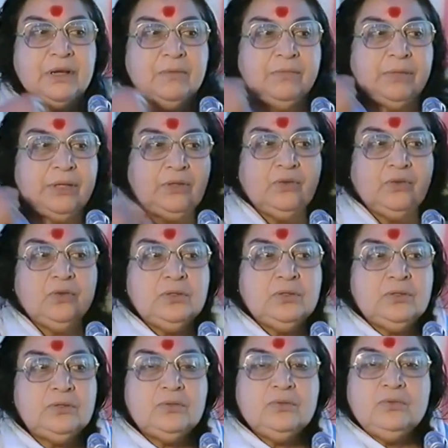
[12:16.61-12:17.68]
But
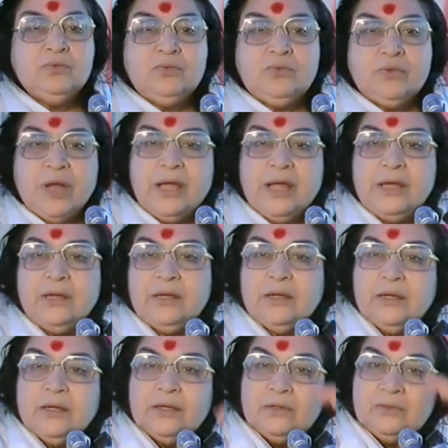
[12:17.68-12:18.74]
those who try
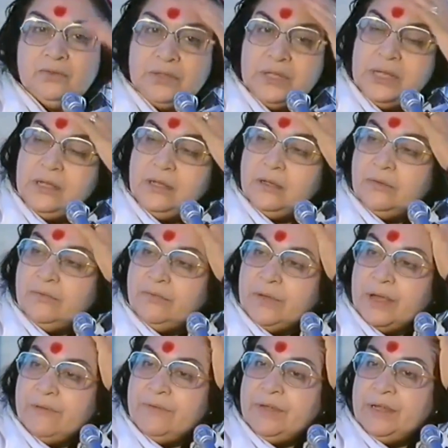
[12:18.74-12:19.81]
to think of
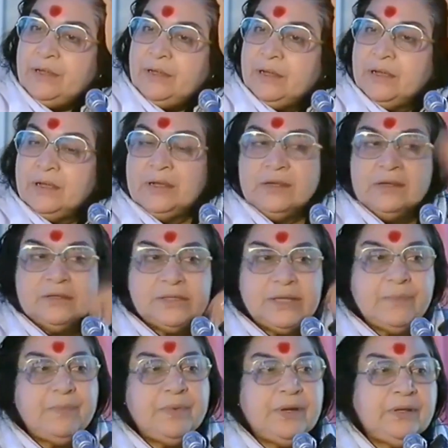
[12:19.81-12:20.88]
having
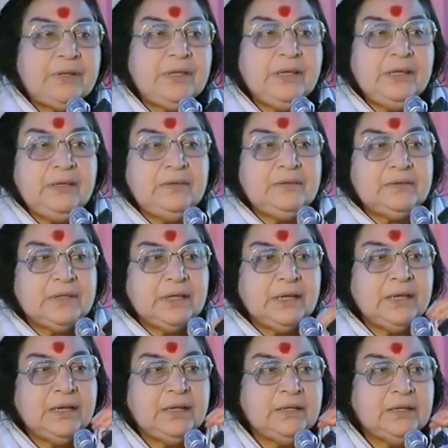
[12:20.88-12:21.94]
separate things
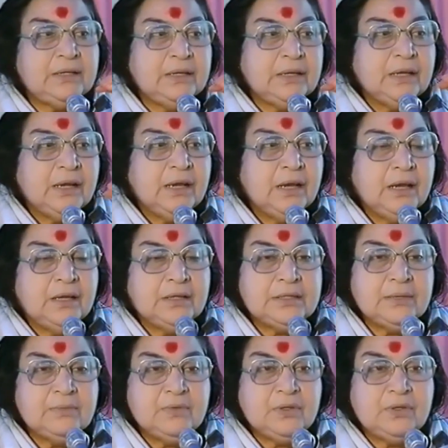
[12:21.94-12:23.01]
and
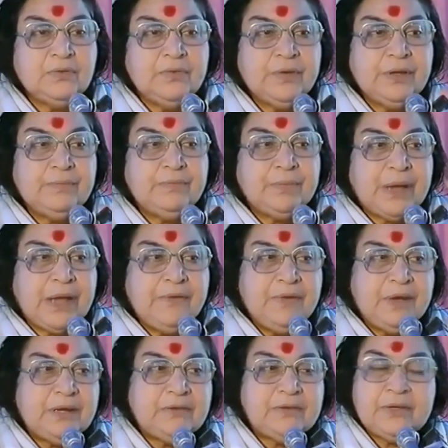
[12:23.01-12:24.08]
some sort of a
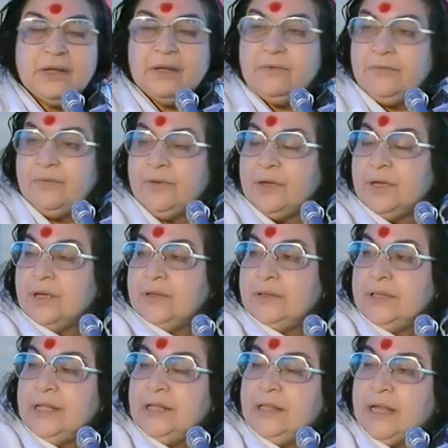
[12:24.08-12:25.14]
private stuff,
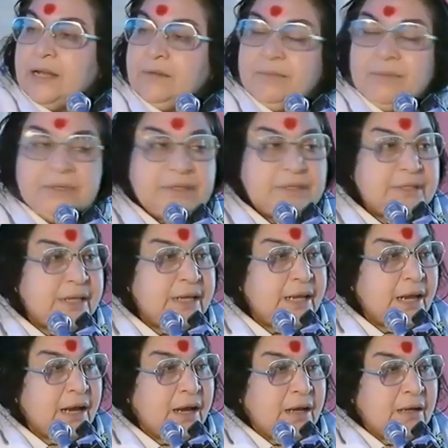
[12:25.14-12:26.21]
then that means they
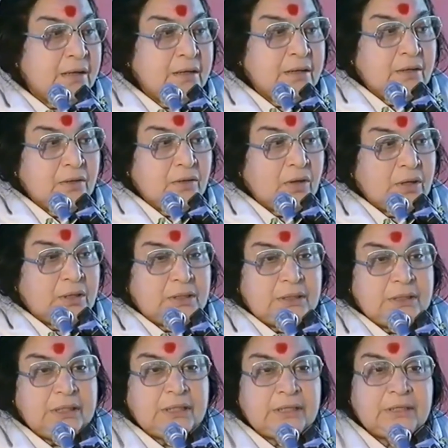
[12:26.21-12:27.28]
are not
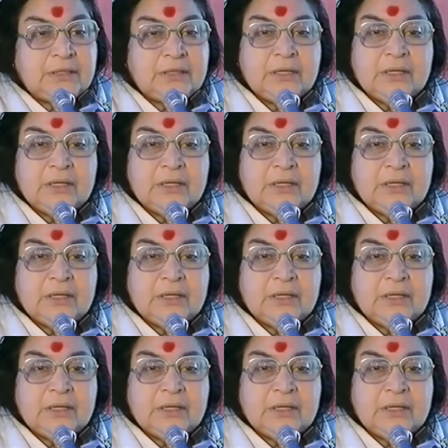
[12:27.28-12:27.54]
yet